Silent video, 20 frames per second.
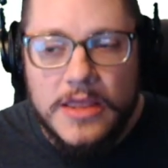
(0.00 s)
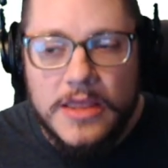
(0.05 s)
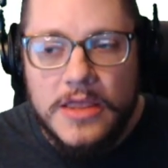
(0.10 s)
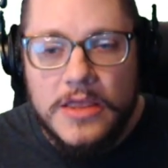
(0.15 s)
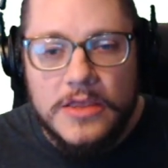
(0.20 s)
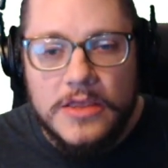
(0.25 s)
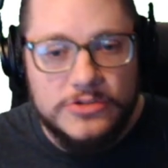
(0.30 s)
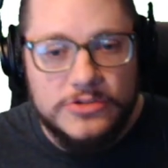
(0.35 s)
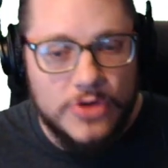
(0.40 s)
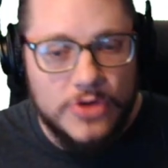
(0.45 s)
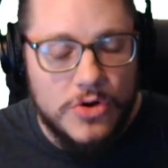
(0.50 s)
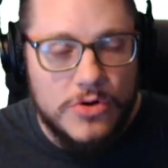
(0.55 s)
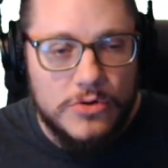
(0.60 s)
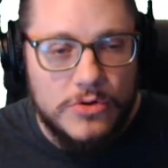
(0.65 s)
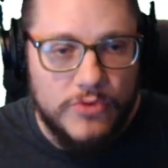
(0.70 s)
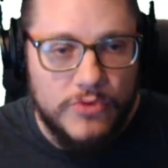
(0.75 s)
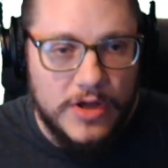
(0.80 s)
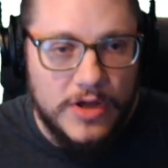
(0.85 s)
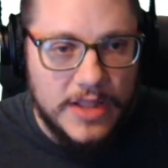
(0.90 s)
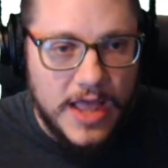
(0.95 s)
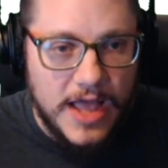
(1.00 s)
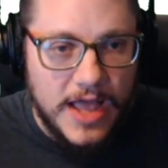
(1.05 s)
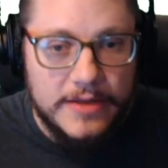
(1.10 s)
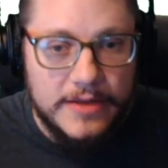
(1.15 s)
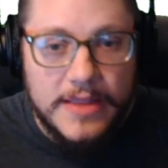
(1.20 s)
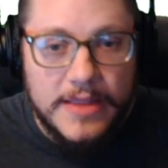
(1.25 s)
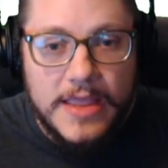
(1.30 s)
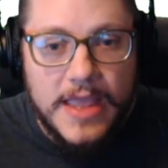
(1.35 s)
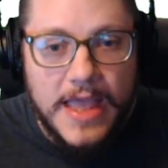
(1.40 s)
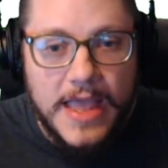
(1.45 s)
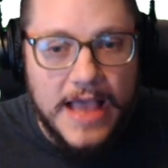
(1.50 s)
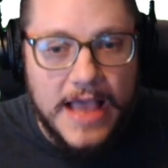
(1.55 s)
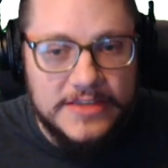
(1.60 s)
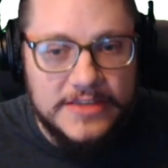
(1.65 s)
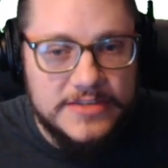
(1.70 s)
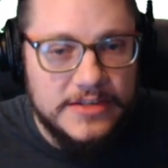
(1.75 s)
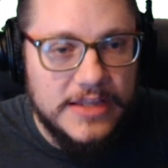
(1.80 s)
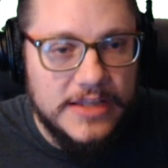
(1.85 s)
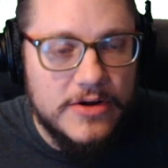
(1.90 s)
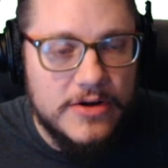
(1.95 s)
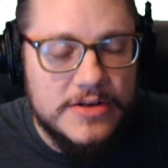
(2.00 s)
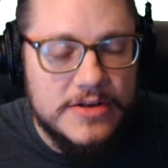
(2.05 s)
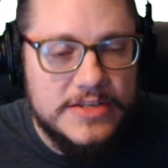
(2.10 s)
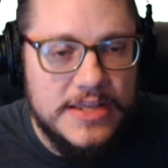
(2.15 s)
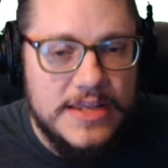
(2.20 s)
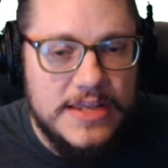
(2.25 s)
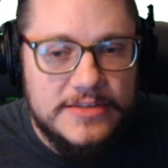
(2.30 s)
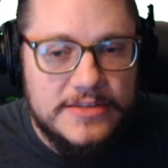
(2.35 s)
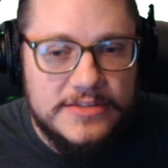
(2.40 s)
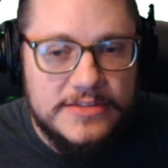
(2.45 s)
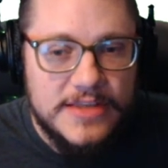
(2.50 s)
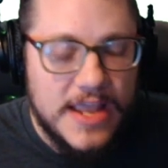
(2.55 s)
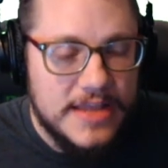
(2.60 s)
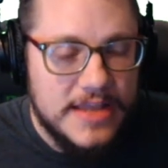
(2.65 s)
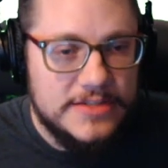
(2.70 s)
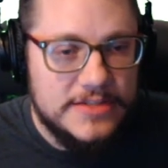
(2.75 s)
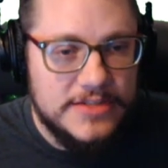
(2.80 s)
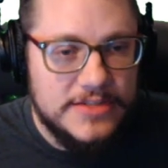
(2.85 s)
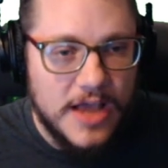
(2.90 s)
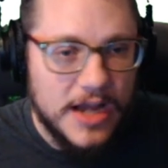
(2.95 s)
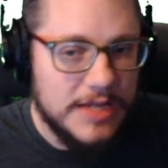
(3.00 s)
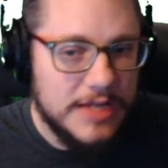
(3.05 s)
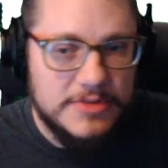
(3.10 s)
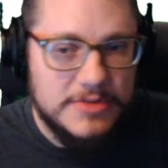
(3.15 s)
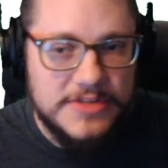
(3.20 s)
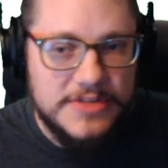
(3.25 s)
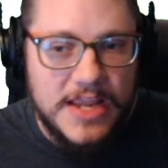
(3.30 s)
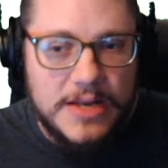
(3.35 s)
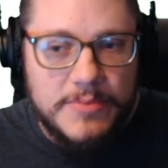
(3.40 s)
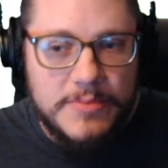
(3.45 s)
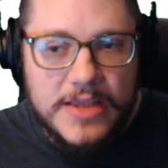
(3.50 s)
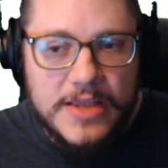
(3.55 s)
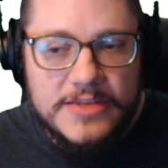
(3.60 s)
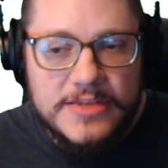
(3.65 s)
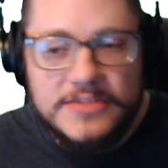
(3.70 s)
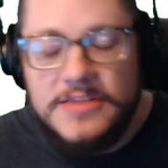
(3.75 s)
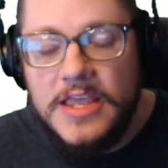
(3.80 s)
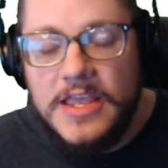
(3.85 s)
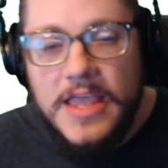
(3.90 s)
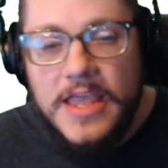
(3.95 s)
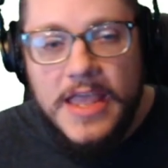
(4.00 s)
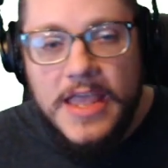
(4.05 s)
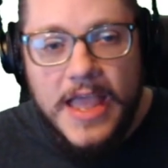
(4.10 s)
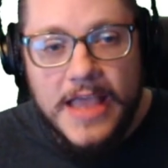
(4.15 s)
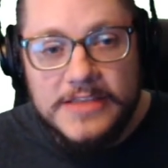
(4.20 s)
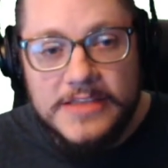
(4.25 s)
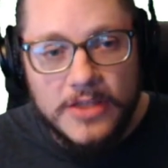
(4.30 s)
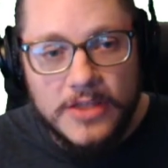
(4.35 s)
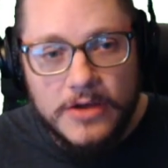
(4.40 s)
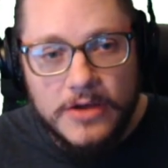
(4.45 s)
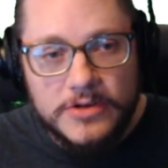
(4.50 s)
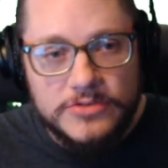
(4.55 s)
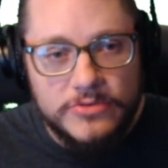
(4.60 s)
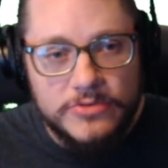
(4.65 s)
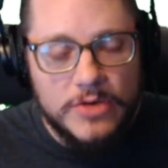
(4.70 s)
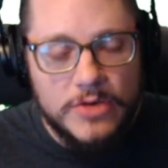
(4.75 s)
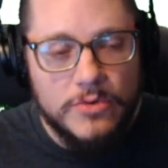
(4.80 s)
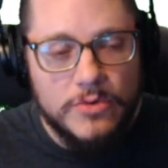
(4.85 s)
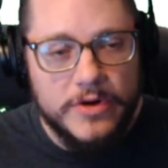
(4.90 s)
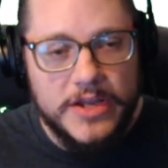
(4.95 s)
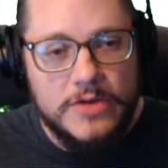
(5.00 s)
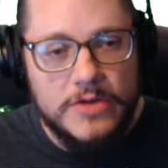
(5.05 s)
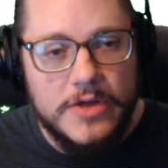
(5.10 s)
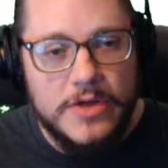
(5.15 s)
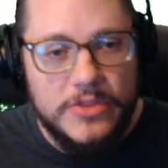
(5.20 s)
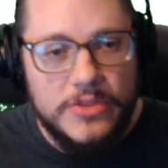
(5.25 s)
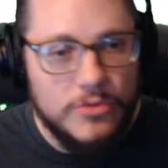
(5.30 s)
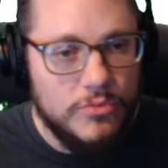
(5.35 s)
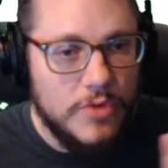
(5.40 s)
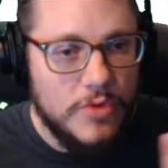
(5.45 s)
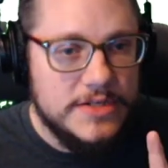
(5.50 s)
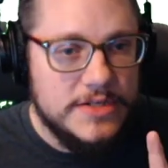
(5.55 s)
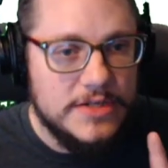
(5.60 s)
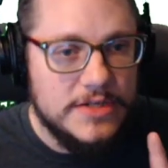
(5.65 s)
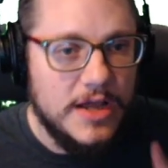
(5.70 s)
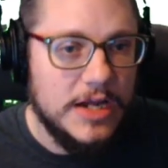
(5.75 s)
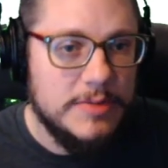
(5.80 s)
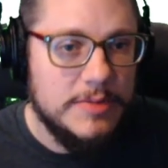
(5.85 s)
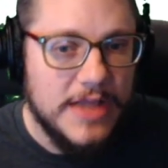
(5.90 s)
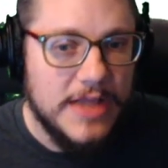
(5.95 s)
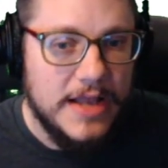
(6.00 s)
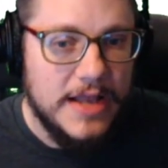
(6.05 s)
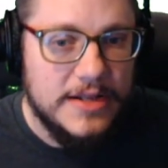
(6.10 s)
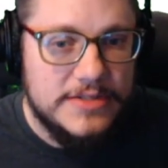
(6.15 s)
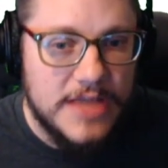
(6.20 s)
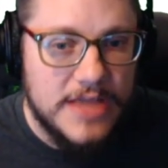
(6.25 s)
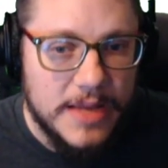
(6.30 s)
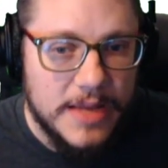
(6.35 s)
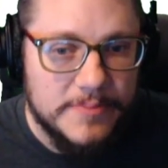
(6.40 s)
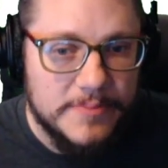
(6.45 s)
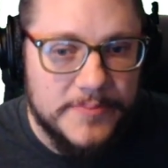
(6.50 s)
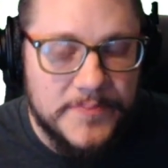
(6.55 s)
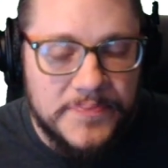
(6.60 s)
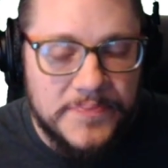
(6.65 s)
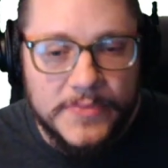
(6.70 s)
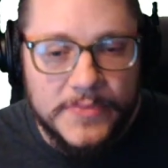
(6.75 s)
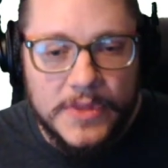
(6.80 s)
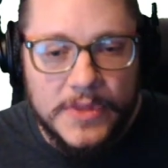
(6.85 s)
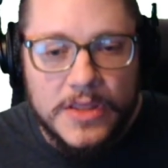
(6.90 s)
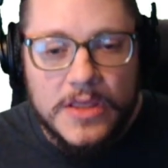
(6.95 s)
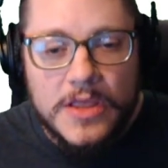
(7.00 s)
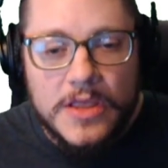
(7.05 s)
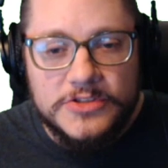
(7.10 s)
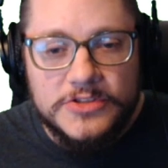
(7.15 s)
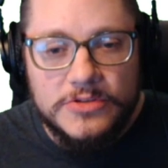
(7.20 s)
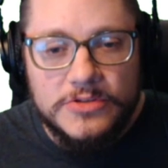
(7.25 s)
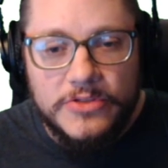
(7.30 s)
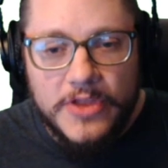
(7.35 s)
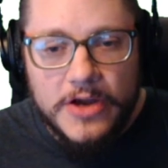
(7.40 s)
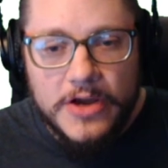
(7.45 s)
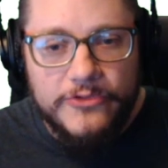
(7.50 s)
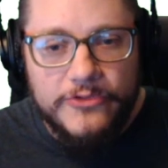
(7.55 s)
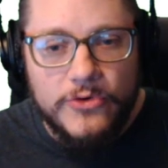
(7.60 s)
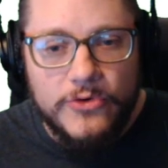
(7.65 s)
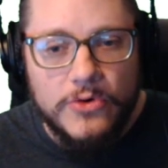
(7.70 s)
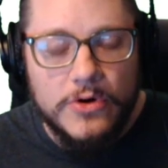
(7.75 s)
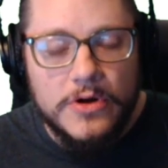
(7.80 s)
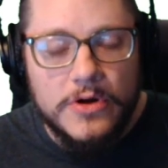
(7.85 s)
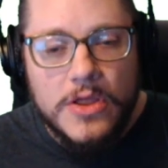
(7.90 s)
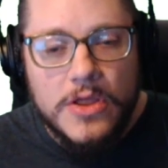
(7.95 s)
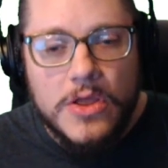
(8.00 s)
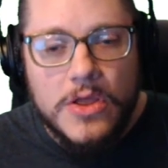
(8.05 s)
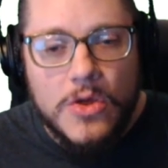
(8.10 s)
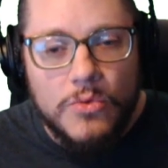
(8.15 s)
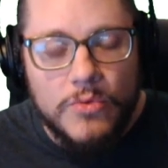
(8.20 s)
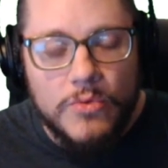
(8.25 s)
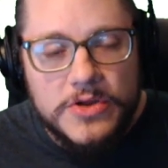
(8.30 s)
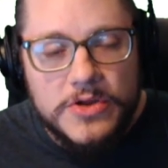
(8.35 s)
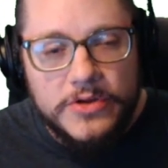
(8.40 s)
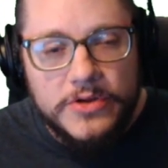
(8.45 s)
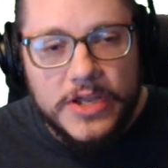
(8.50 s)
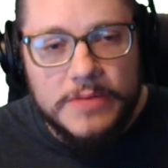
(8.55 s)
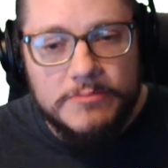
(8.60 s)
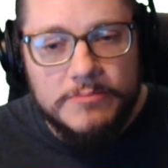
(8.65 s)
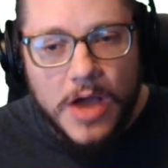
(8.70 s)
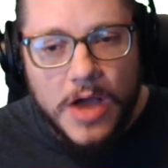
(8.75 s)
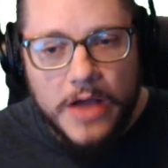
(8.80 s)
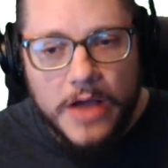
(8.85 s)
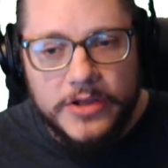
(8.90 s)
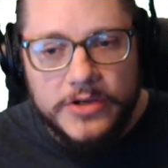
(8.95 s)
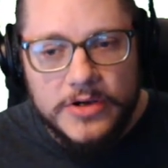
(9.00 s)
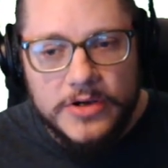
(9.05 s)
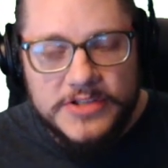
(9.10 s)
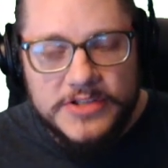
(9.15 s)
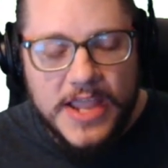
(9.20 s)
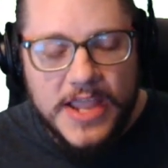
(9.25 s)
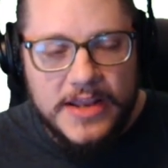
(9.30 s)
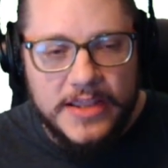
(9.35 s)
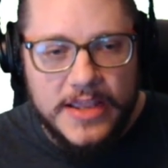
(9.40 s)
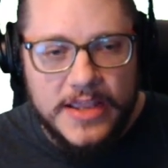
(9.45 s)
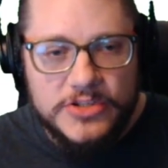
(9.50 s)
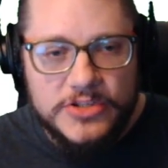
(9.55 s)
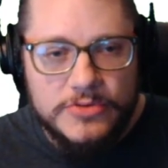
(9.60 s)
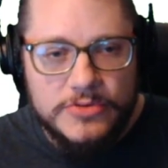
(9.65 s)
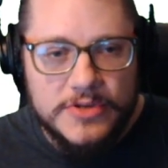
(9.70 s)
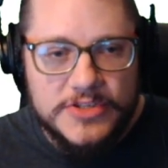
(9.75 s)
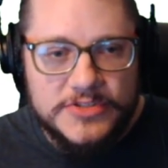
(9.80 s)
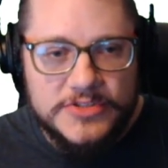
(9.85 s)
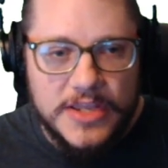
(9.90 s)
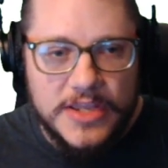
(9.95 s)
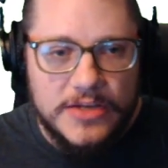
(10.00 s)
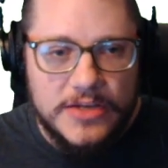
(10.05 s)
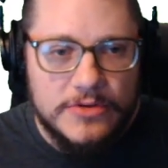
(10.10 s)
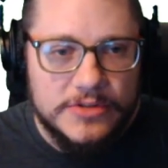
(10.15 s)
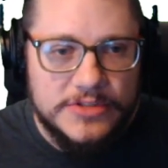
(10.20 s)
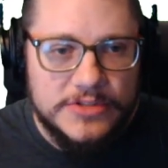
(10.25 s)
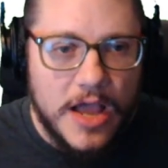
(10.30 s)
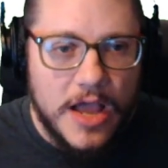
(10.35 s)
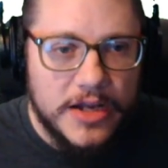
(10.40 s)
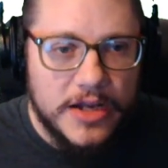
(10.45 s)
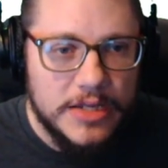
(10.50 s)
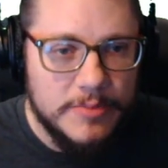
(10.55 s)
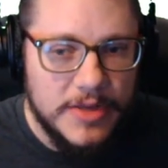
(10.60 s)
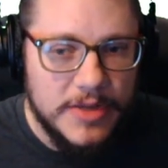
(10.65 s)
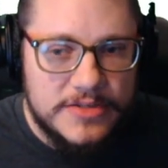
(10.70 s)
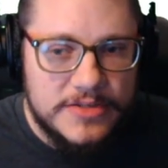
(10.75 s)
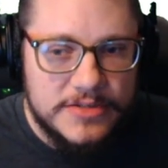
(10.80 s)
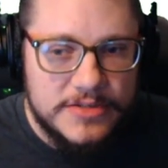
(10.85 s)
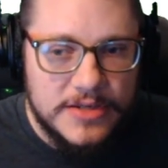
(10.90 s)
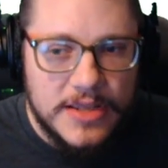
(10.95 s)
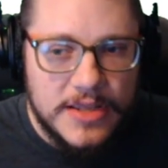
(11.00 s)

So voila, ACID guarantees in a document database, as long as we're only working with one document at a time. So therefore, when you can model your data into a single document,